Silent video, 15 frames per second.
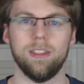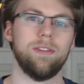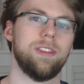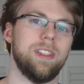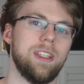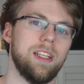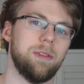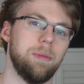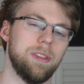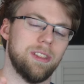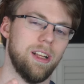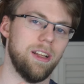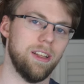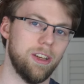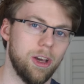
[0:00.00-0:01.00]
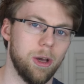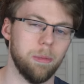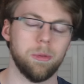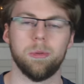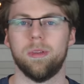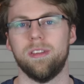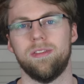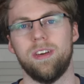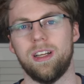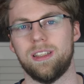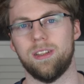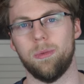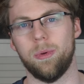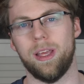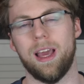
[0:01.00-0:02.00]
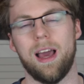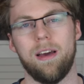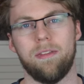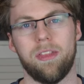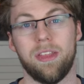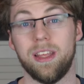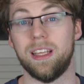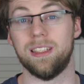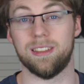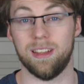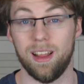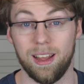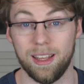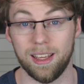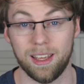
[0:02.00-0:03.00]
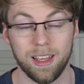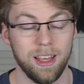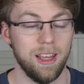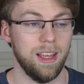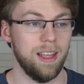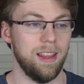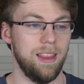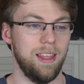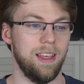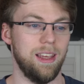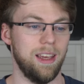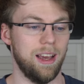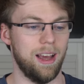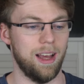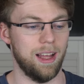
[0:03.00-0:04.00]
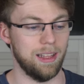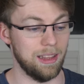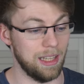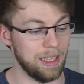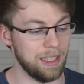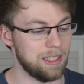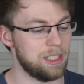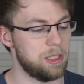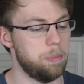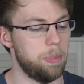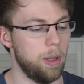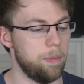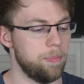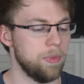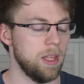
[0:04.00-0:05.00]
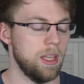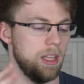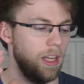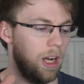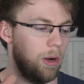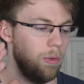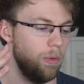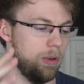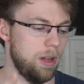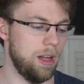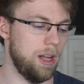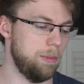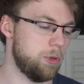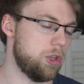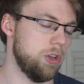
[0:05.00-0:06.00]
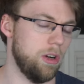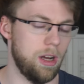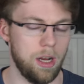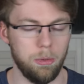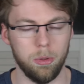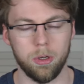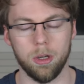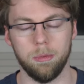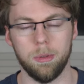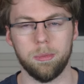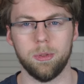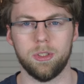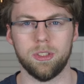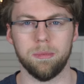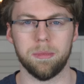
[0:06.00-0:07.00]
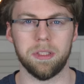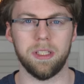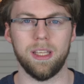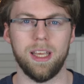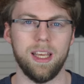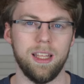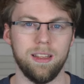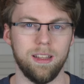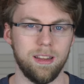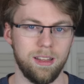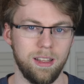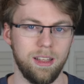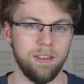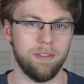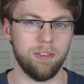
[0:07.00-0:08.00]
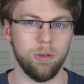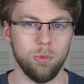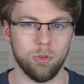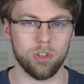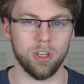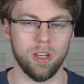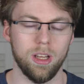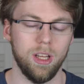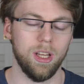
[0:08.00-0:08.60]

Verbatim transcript: Obviously that's been slightly curbed with the fact that we have things like the uh, links, but you know, I'm sure I will come up with something in the future,